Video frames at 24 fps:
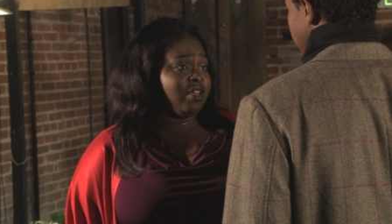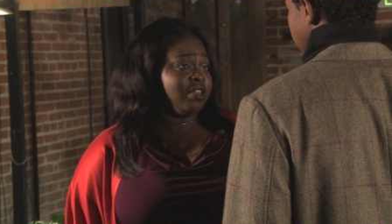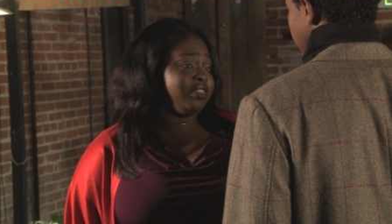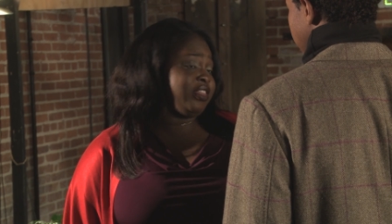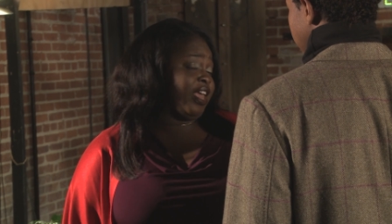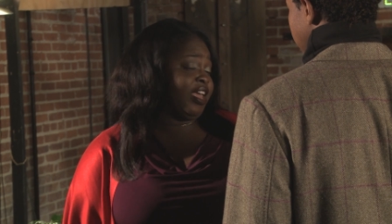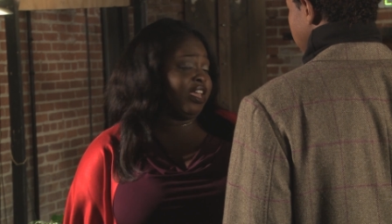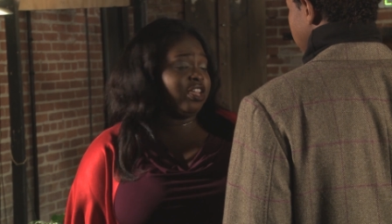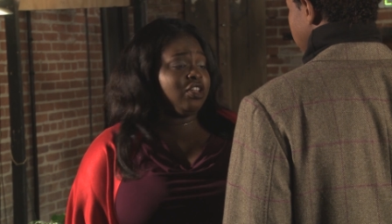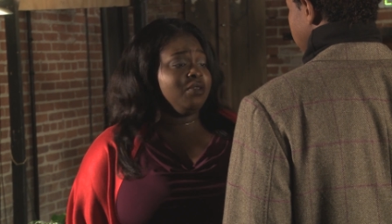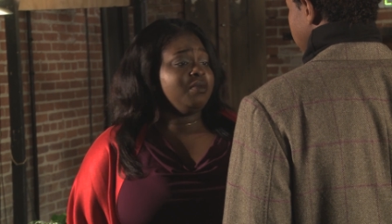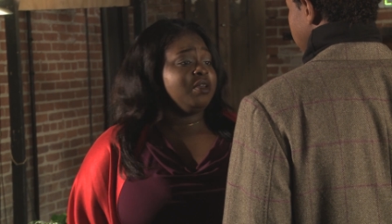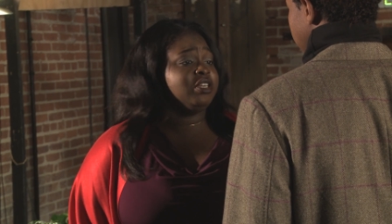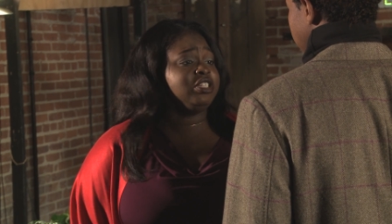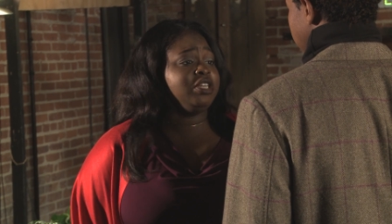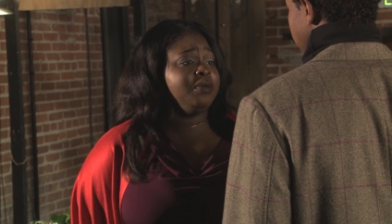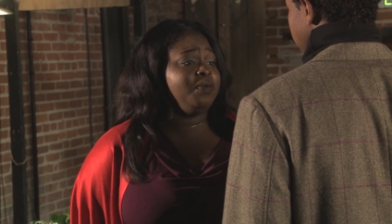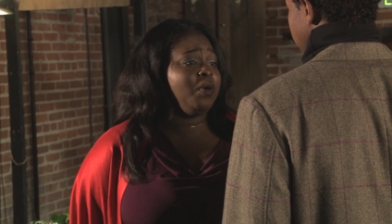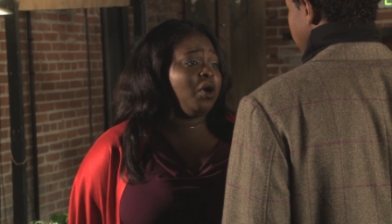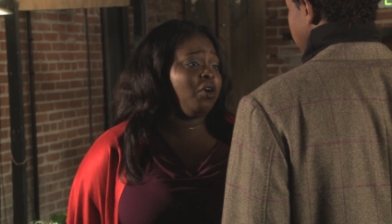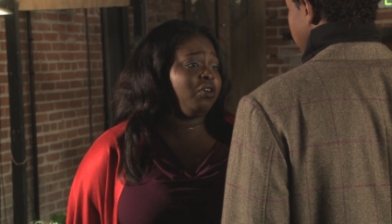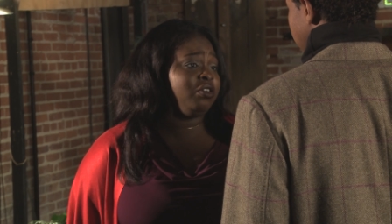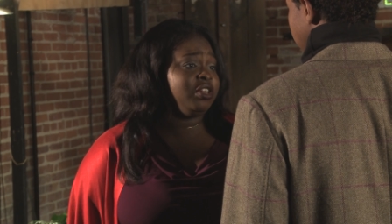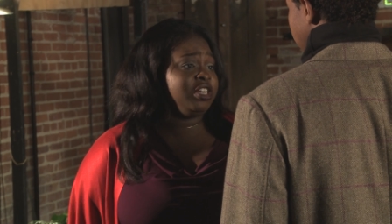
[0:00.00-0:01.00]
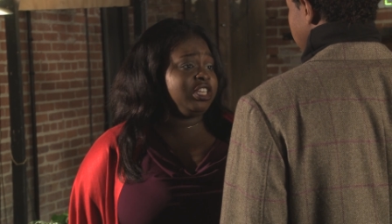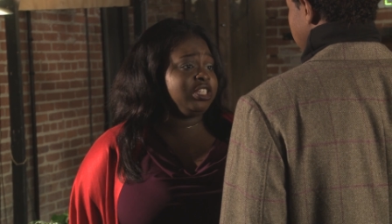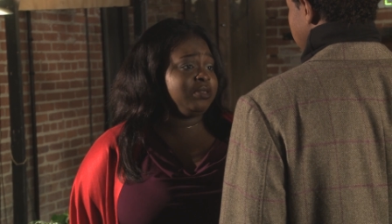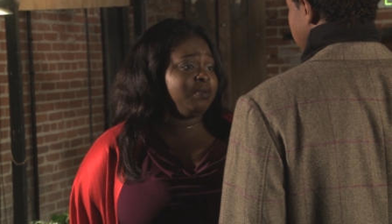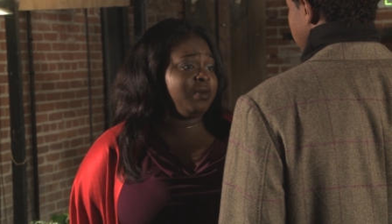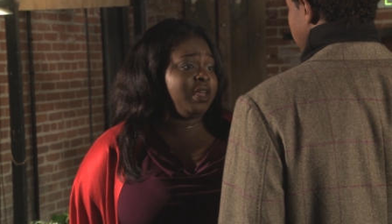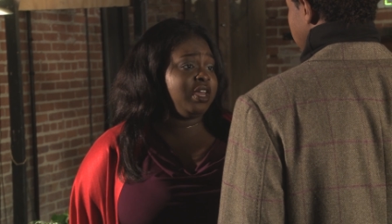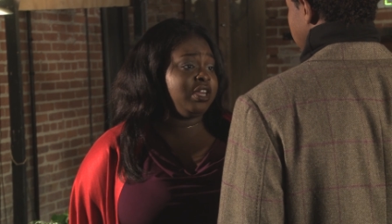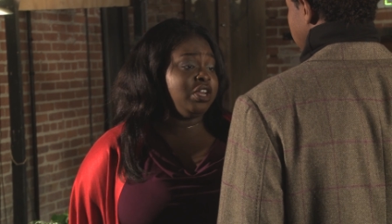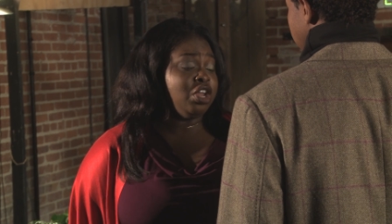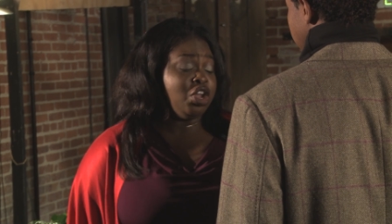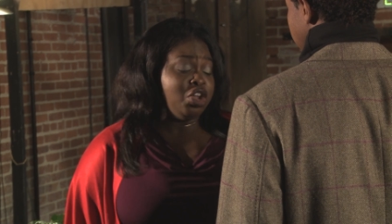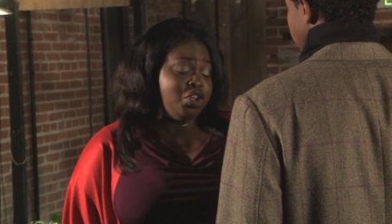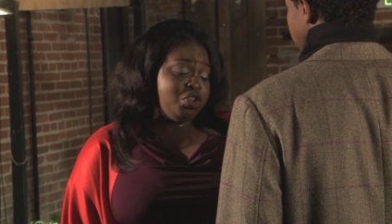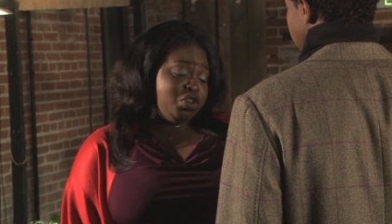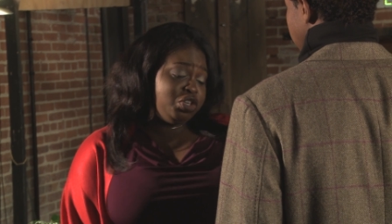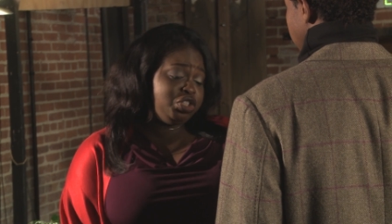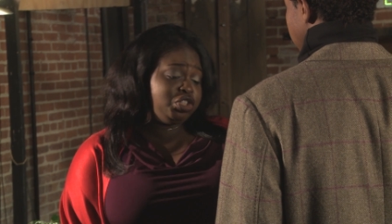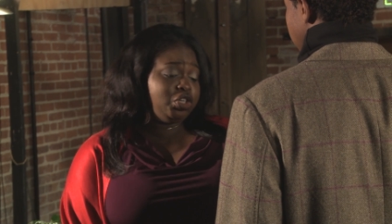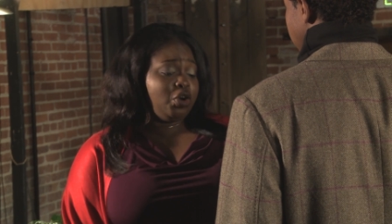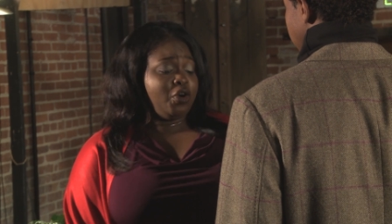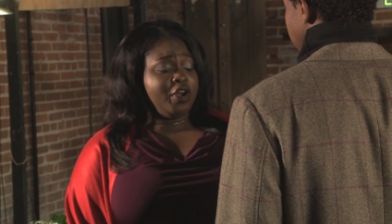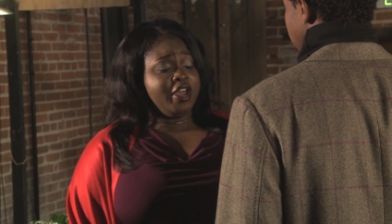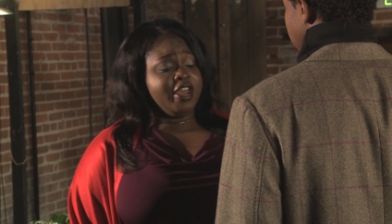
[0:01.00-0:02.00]
Thank you, Mr. Policeman. You
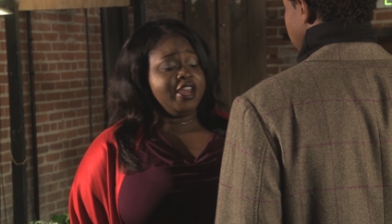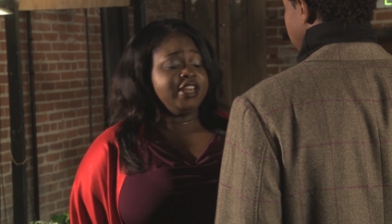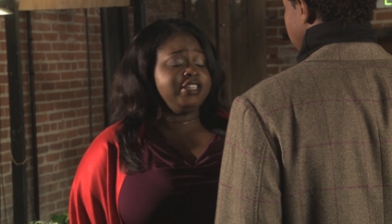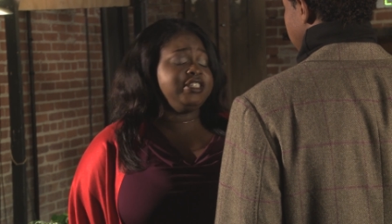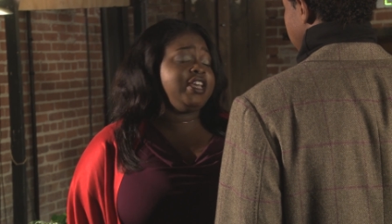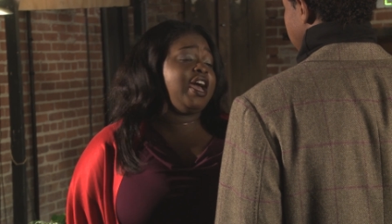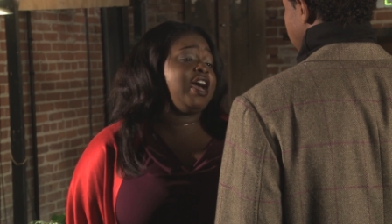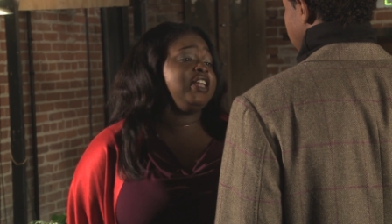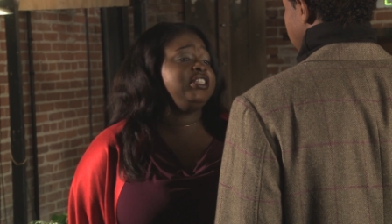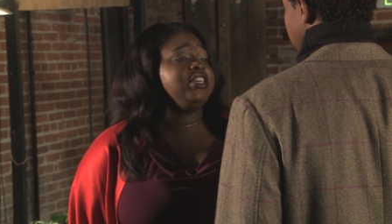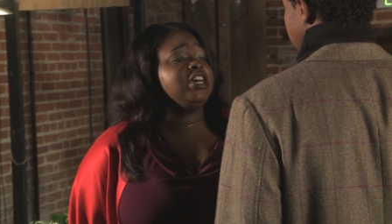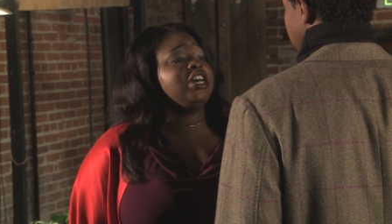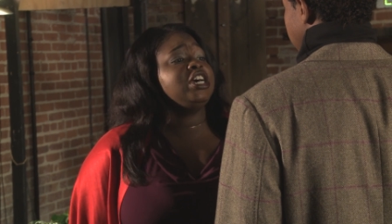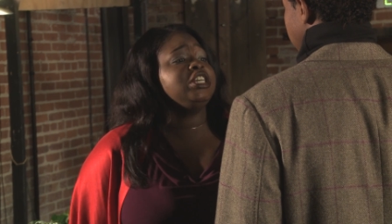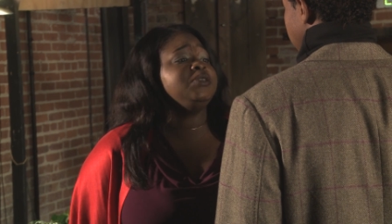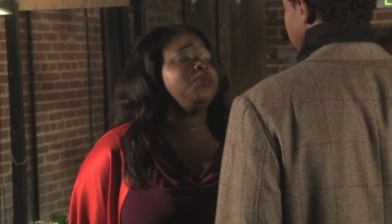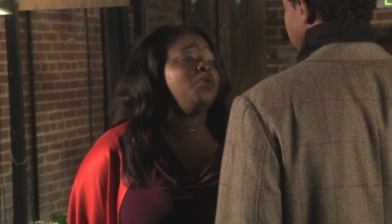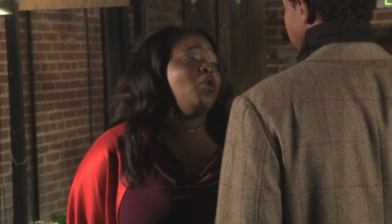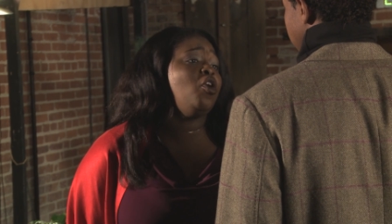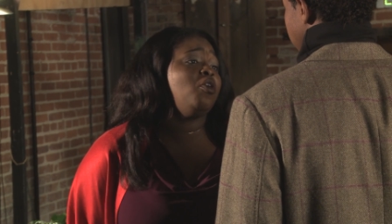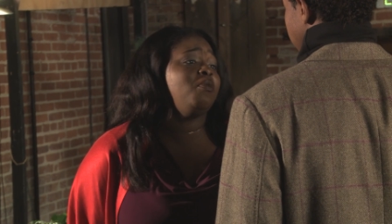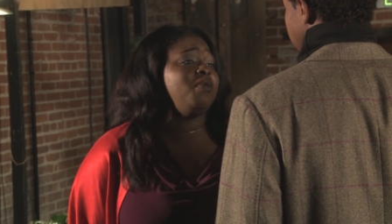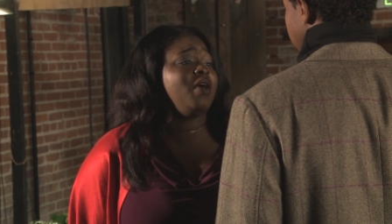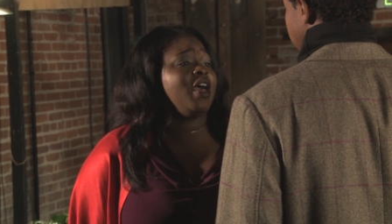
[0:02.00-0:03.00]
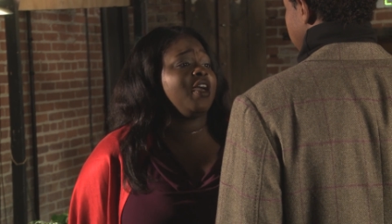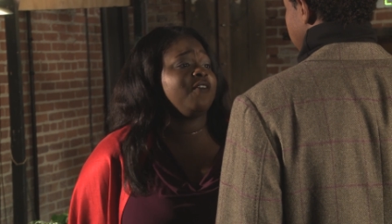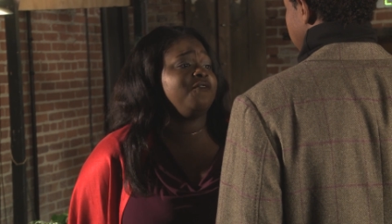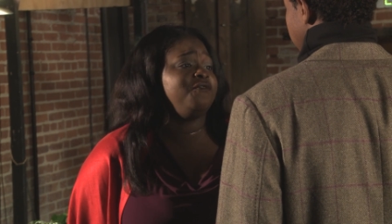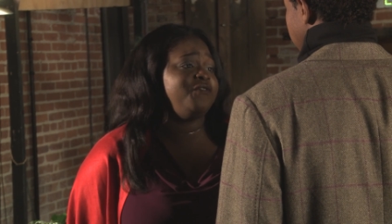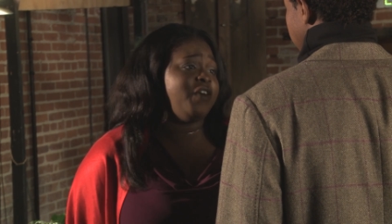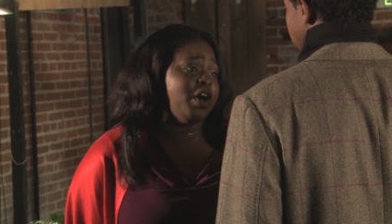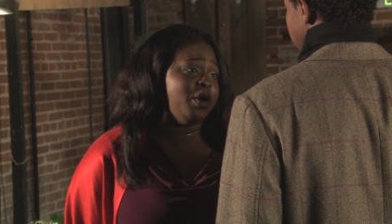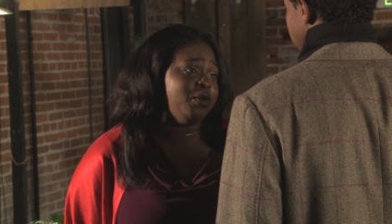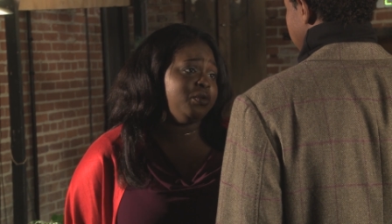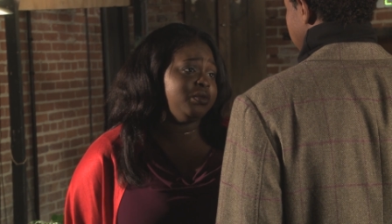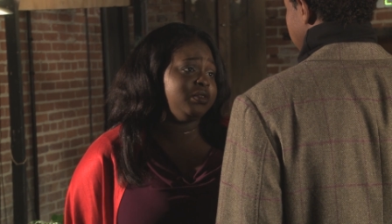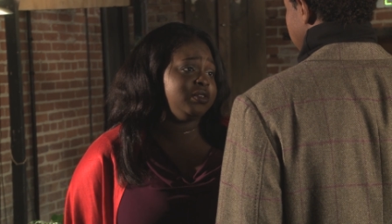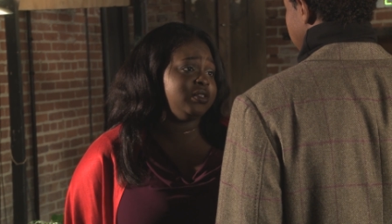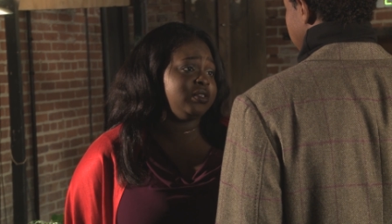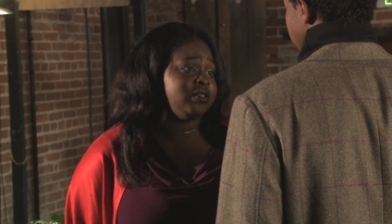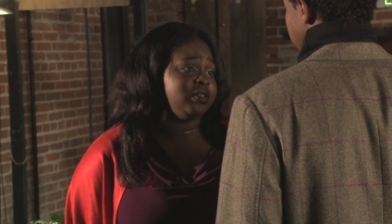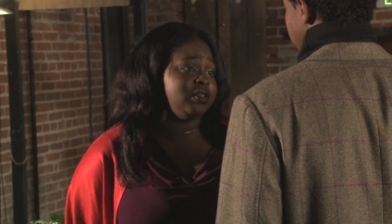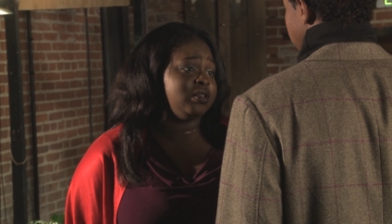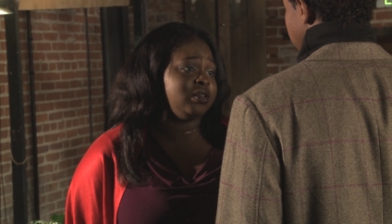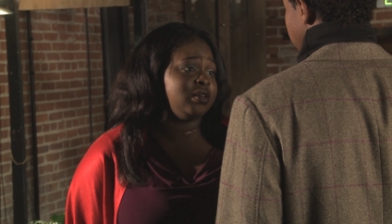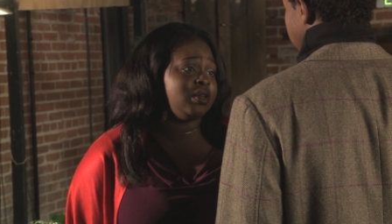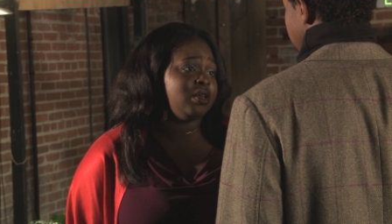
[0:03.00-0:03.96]
sure is kind to us poor black folks.